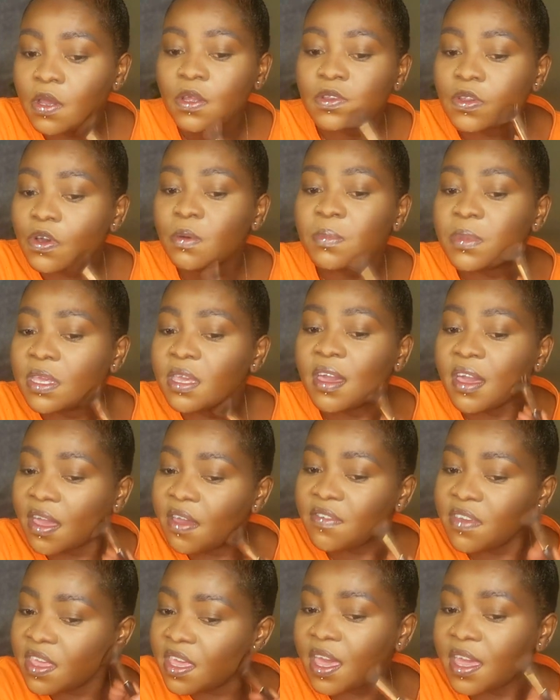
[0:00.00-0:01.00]
don't be
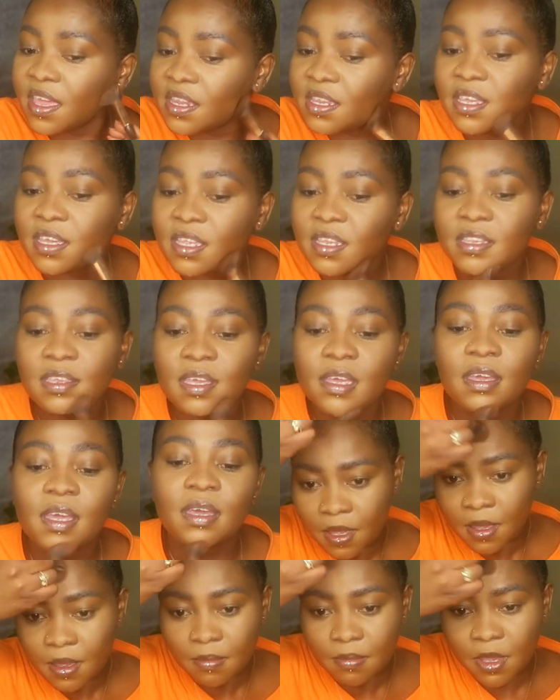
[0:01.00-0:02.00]
heavy-handed.
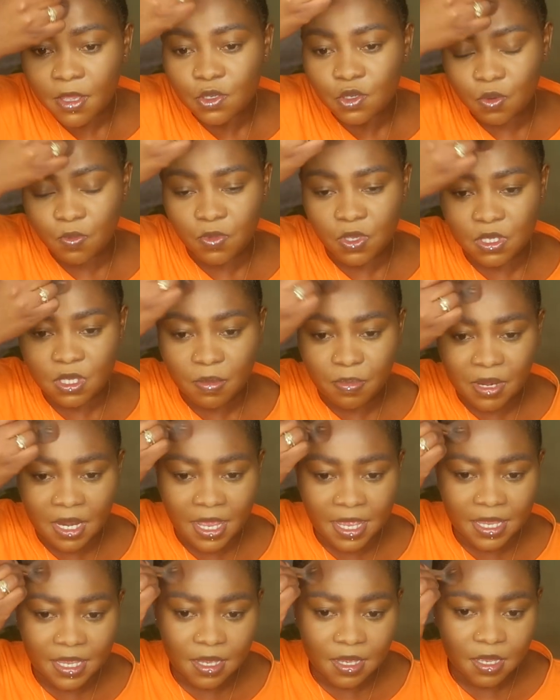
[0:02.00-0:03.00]
Mind you, I'm just
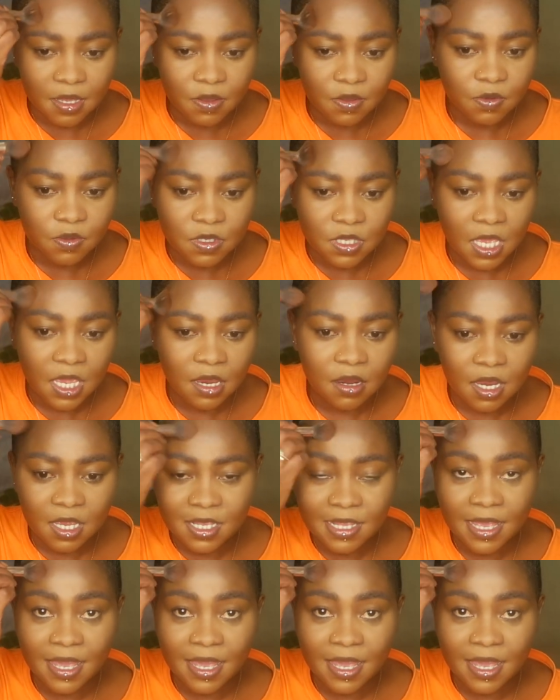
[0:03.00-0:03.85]
applying in those areas.